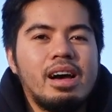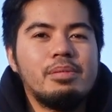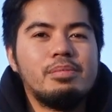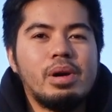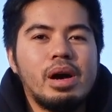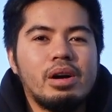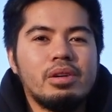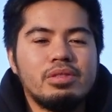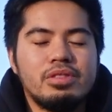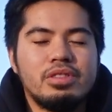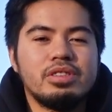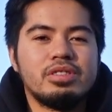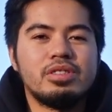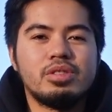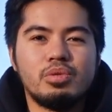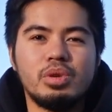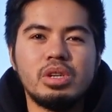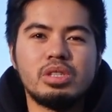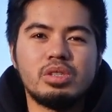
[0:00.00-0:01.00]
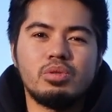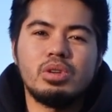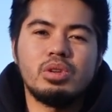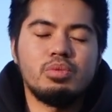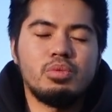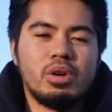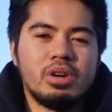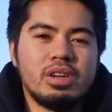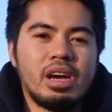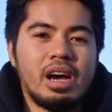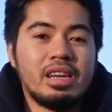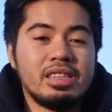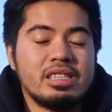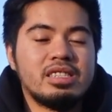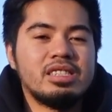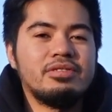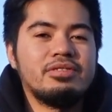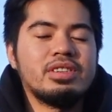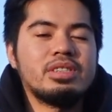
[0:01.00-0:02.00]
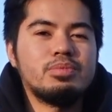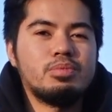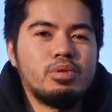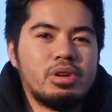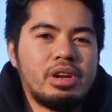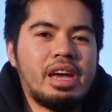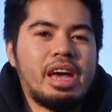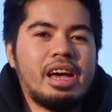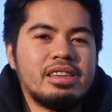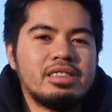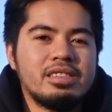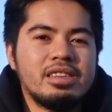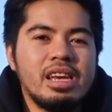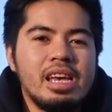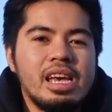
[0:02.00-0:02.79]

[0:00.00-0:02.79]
about this twenty twenty-one Honda Civic Sport Hatch.